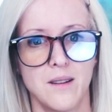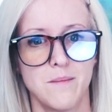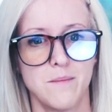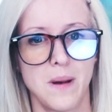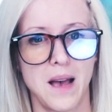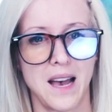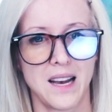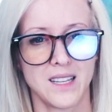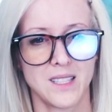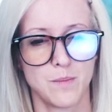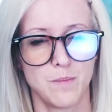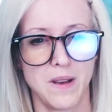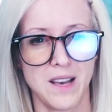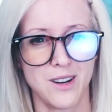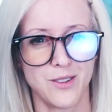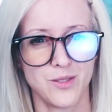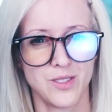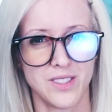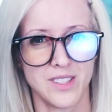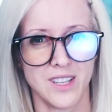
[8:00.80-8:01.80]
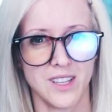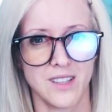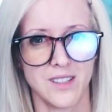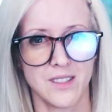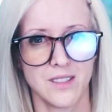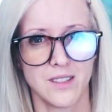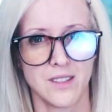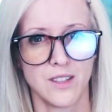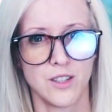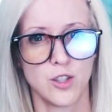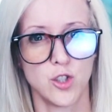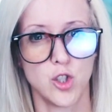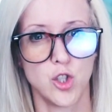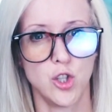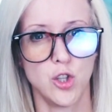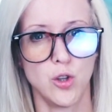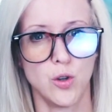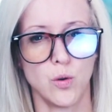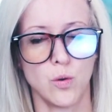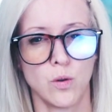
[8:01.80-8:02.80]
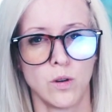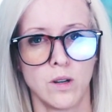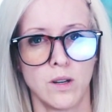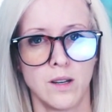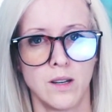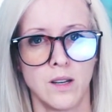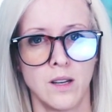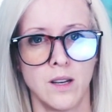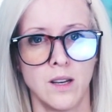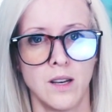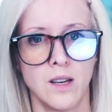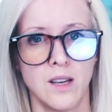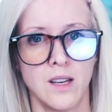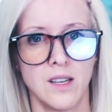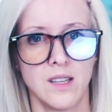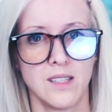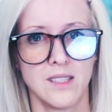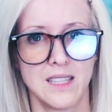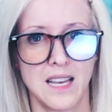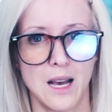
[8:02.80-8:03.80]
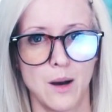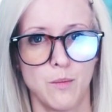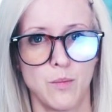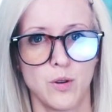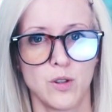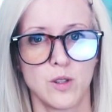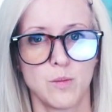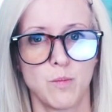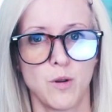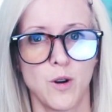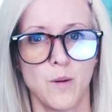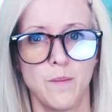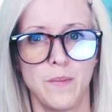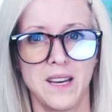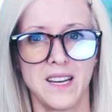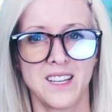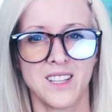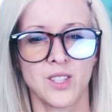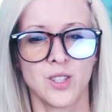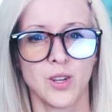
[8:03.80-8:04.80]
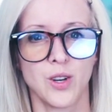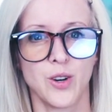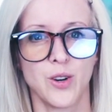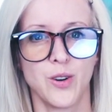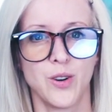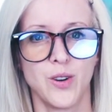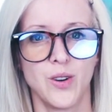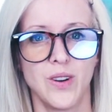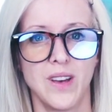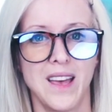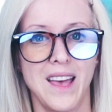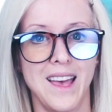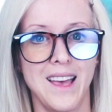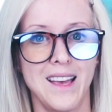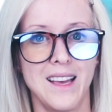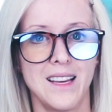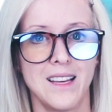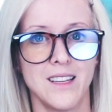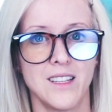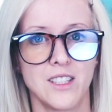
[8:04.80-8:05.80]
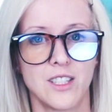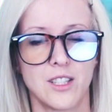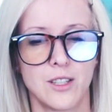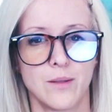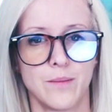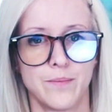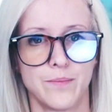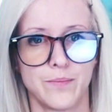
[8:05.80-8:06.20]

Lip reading: max bounces, 2. Samples per pixel, 8.